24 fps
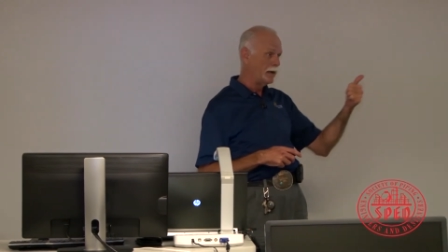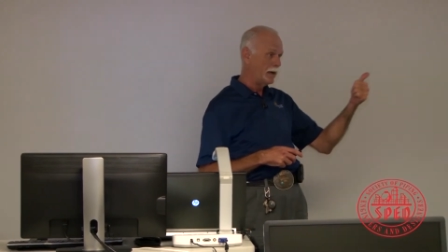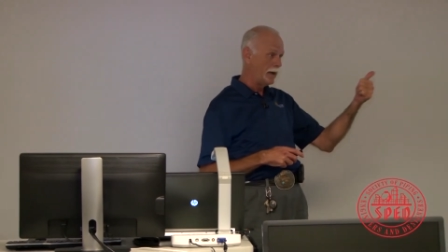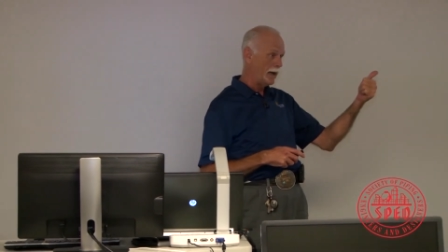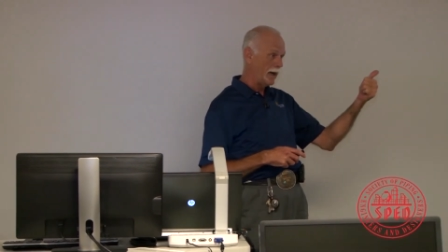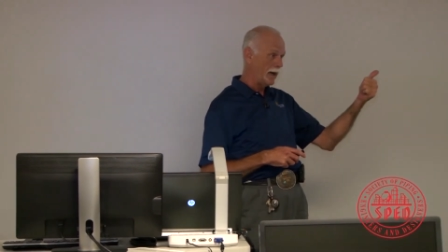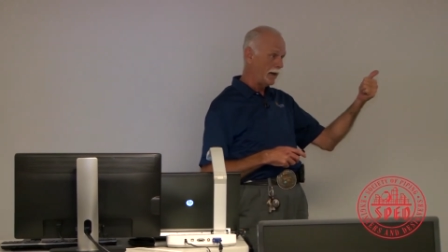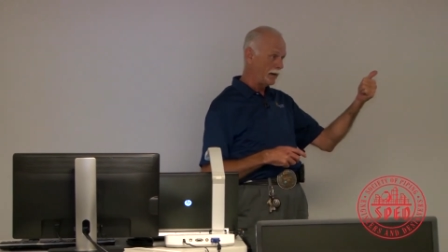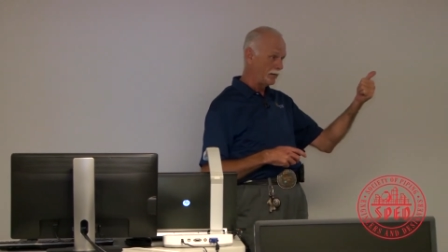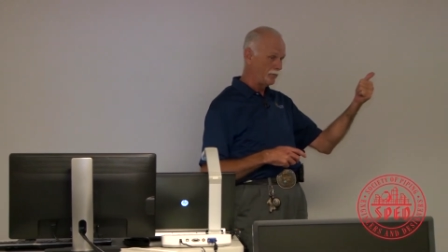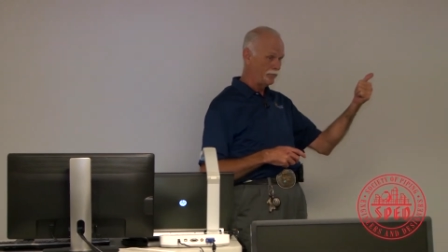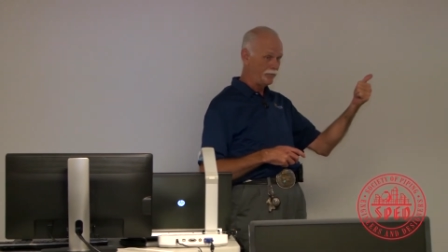
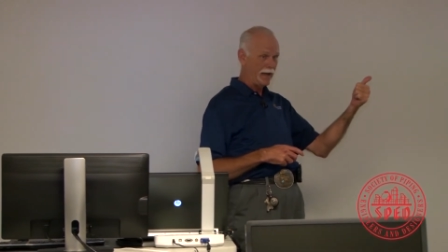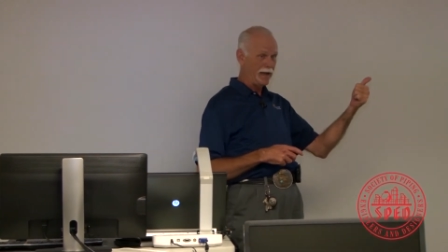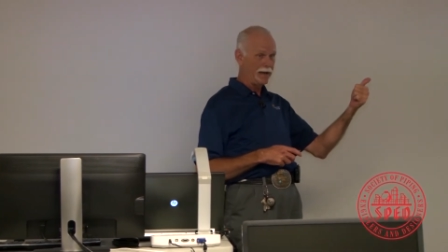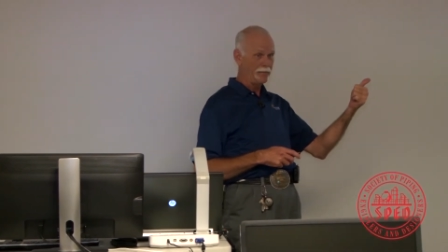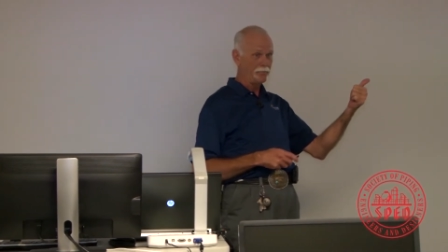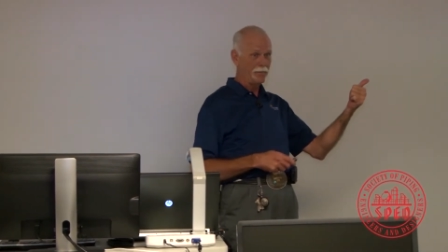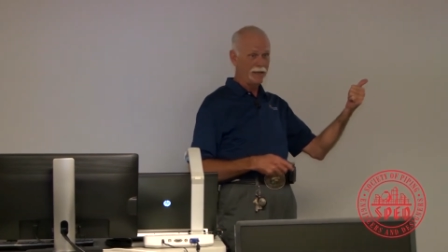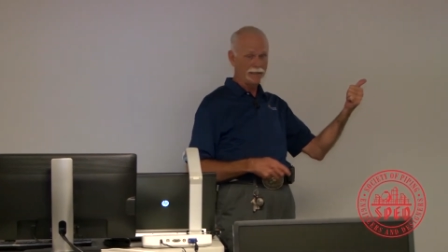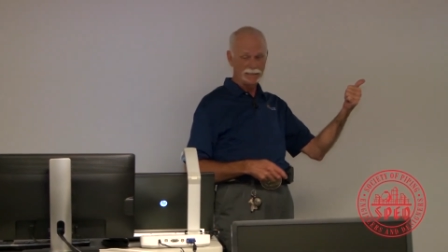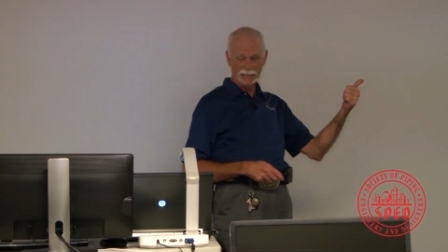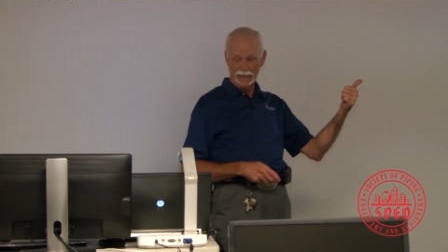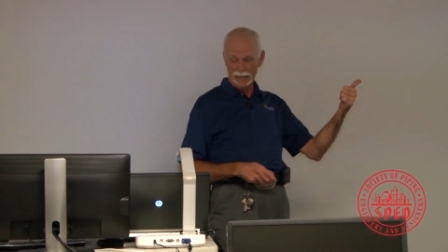I can
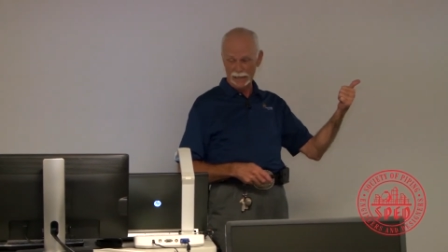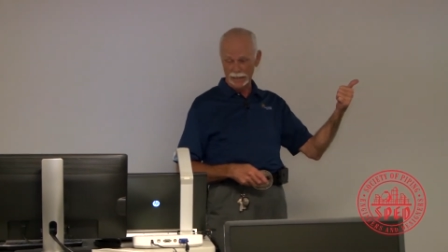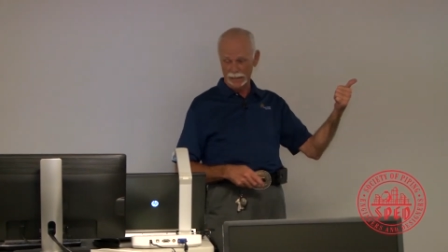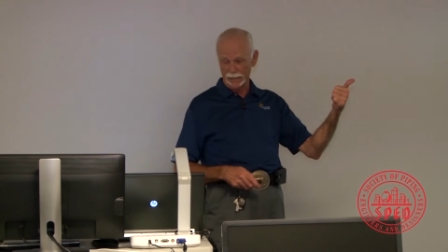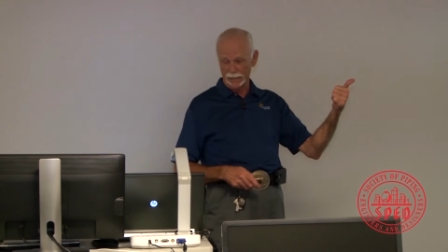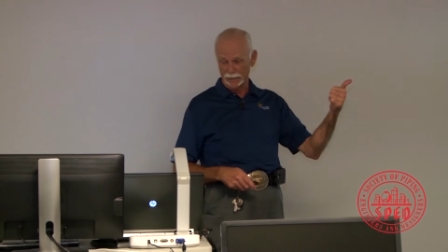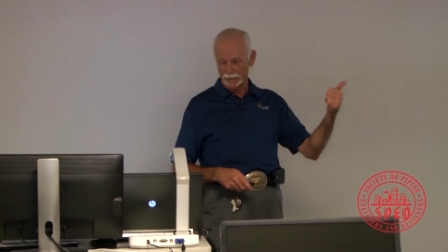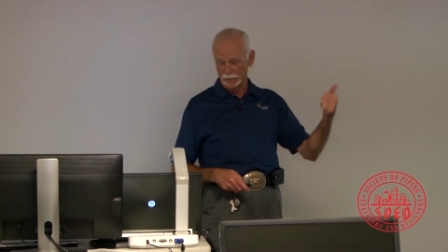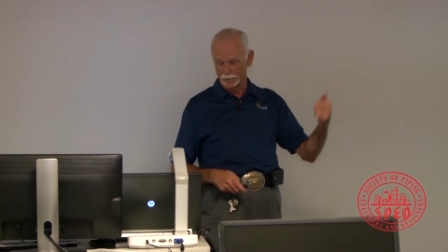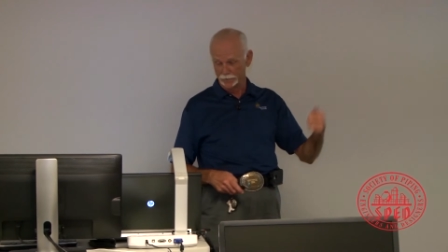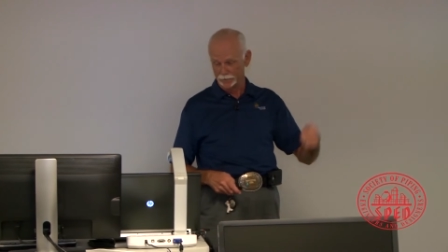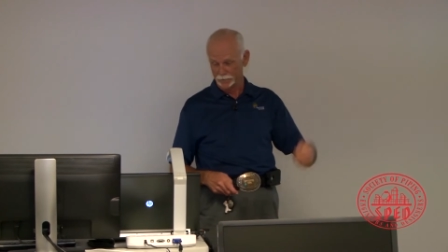find my
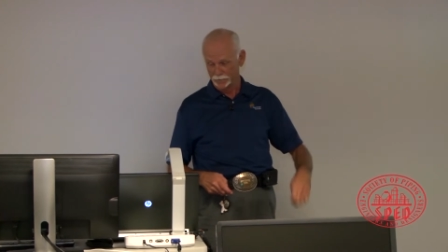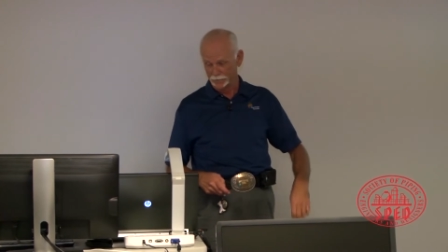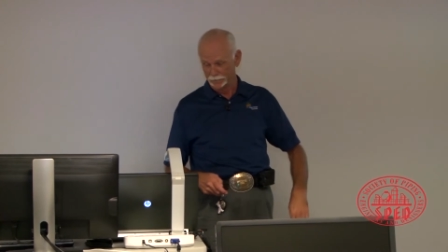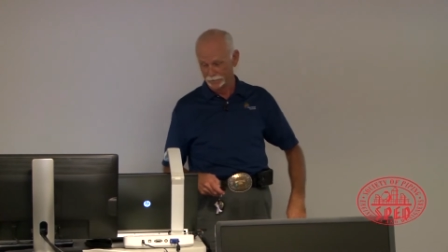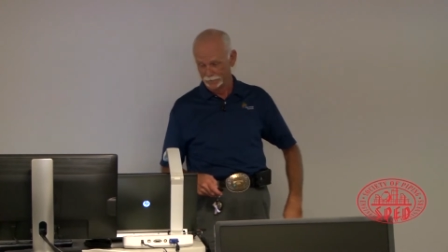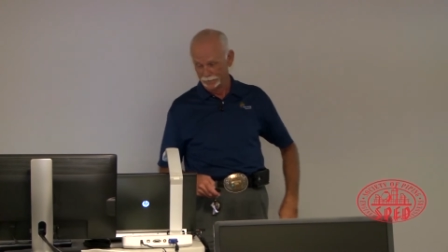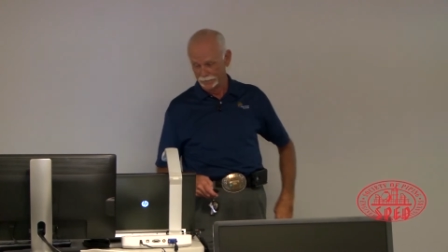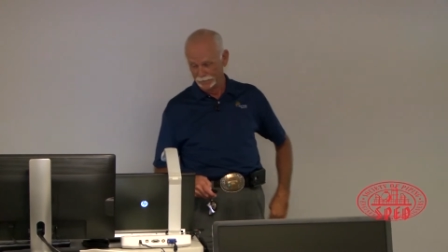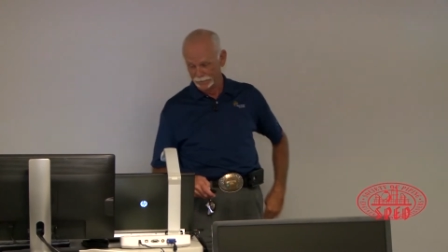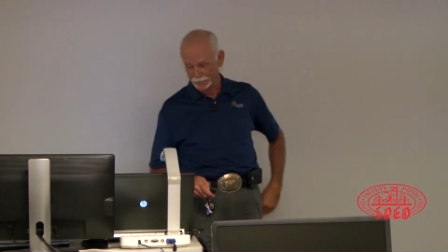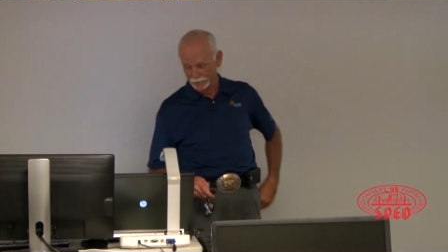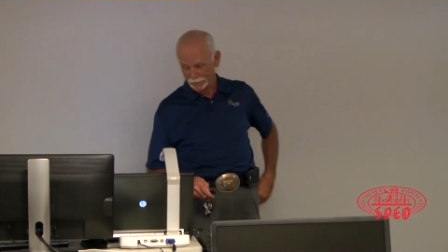tie-ins
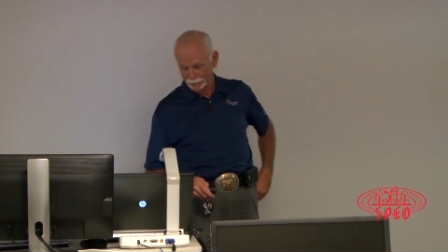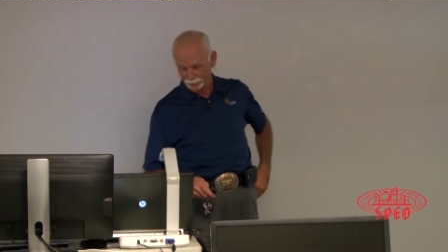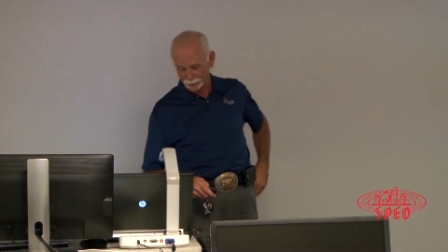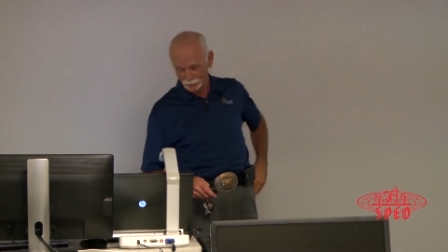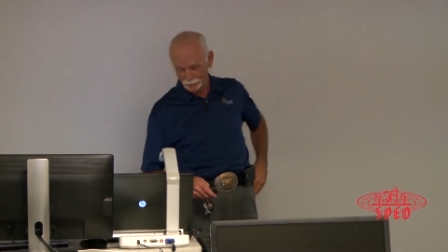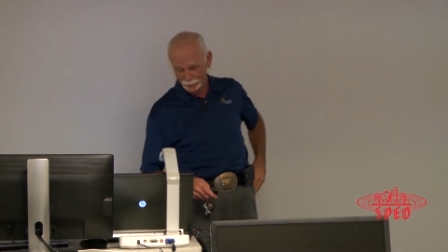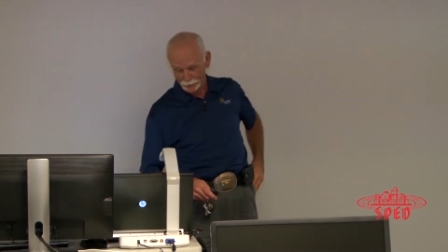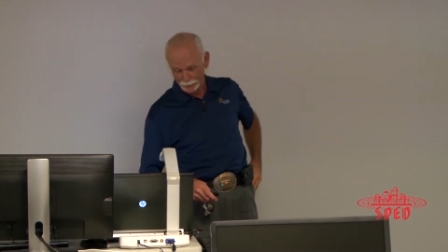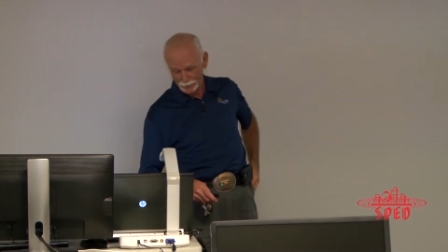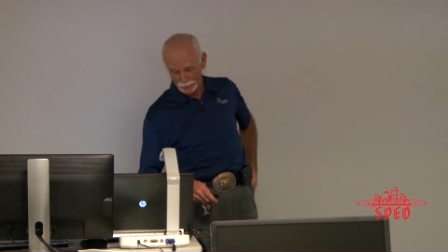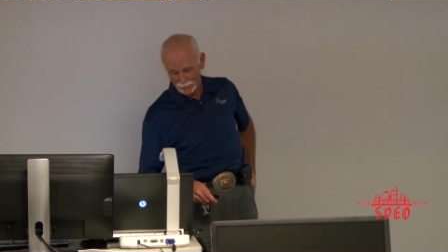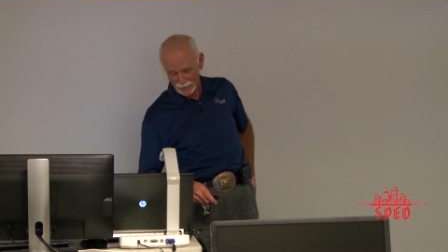
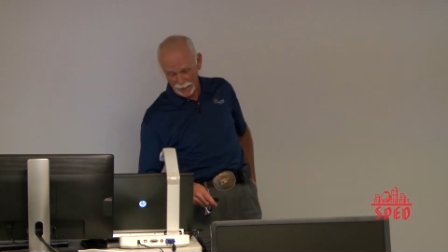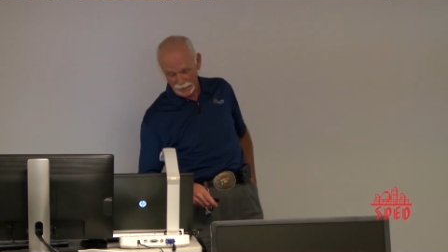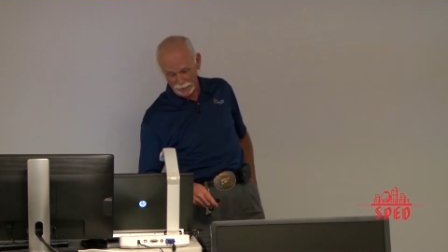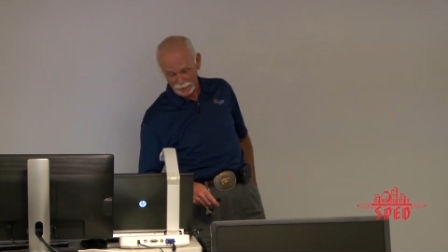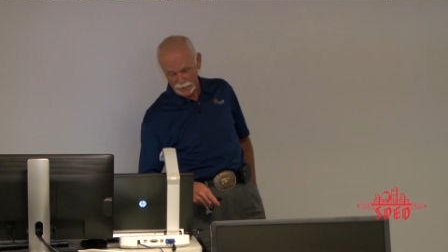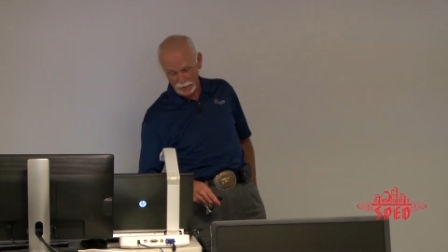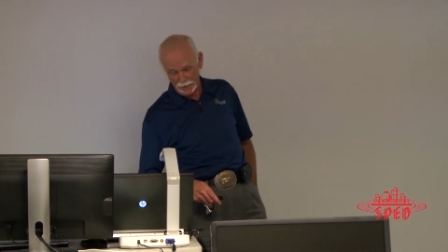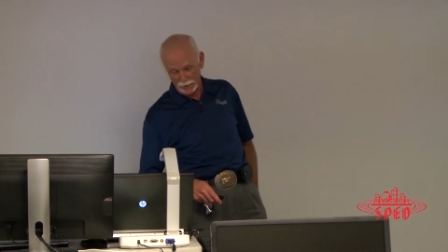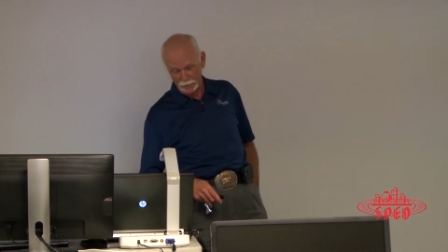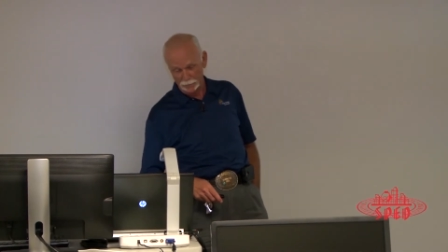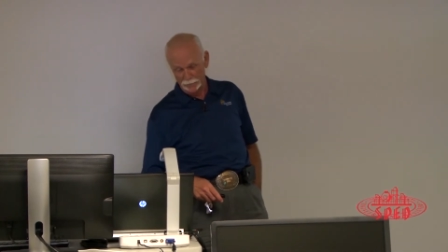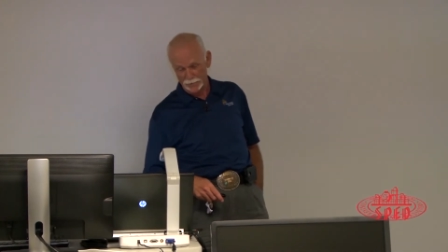and
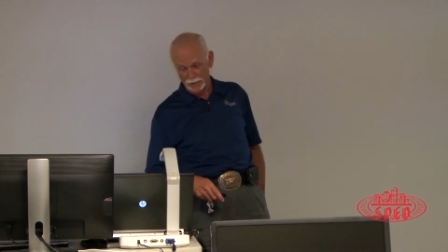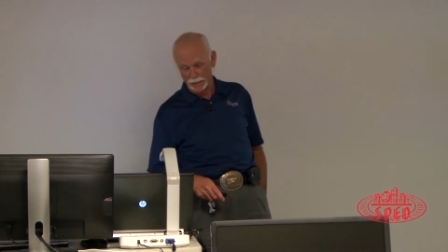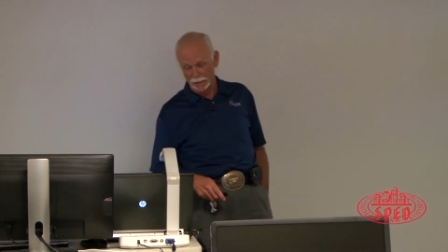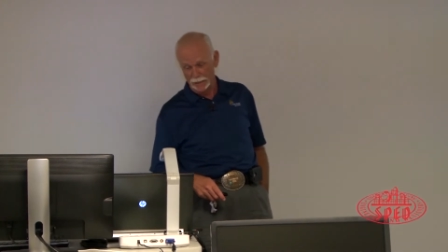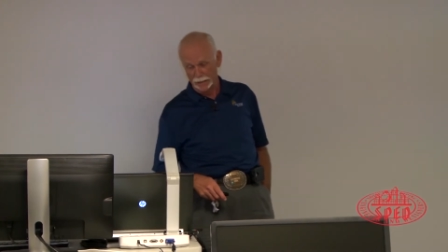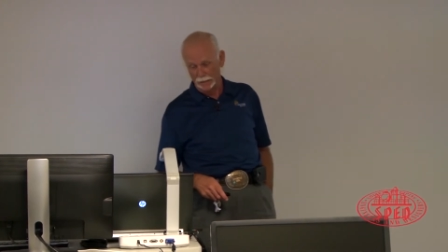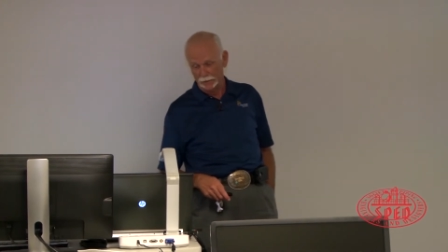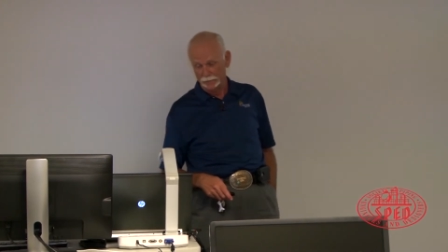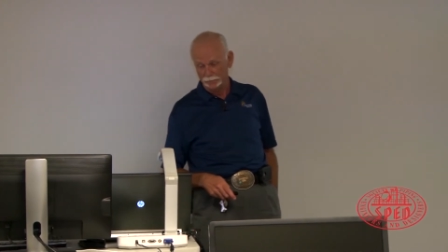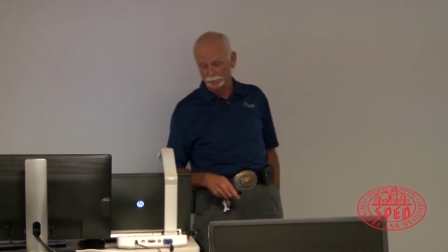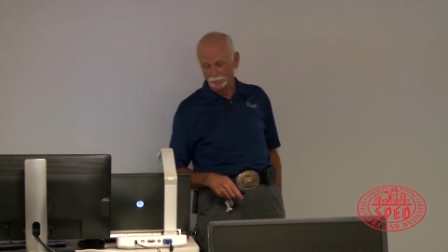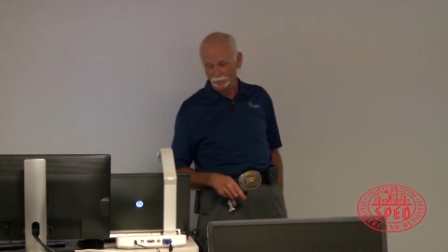get them
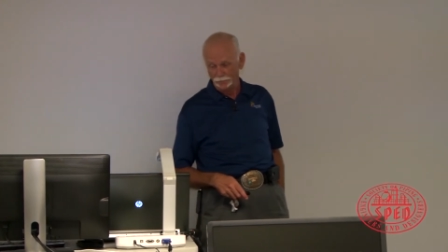done.